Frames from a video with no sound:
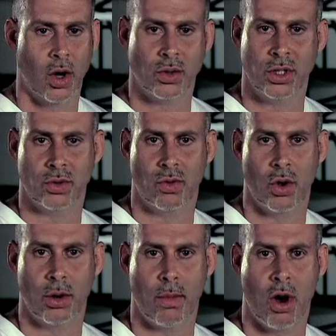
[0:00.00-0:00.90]
coaches
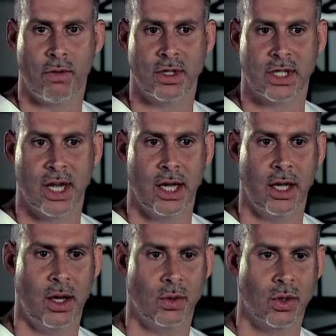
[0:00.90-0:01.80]
wrote him off and
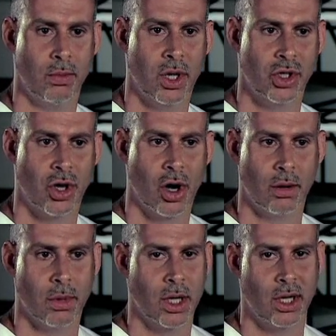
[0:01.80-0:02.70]
said that he was going to be a
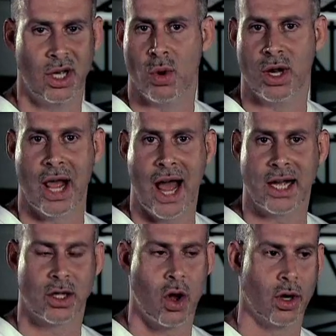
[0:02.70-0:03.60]
journeyman and he wouldn't
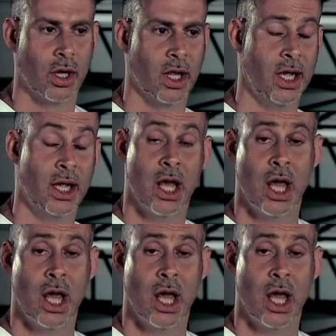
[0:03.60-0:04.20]
last long in the league.